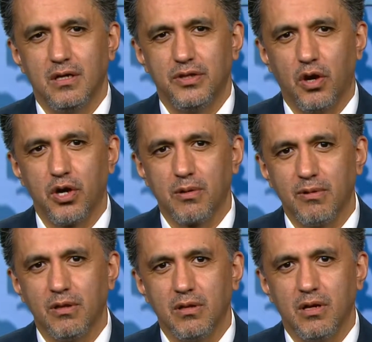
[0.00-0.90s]
the
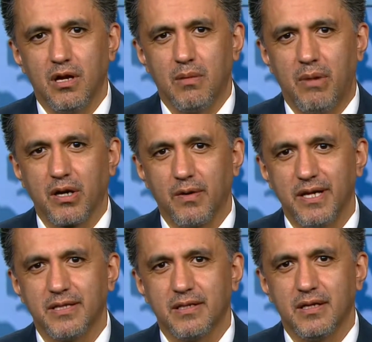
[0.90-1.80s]
Honorable
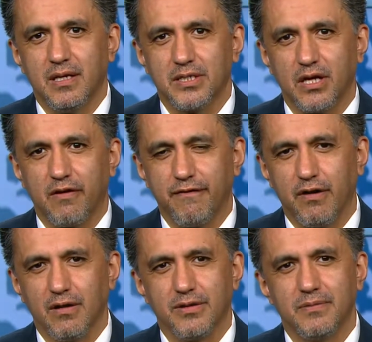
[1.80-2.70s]
Marguerite
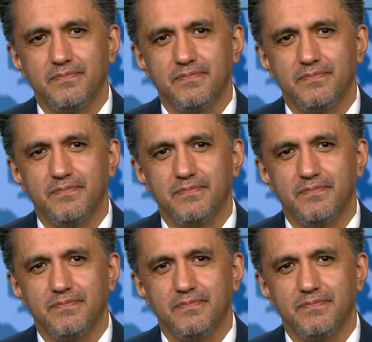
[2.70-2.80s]
Sederfeld,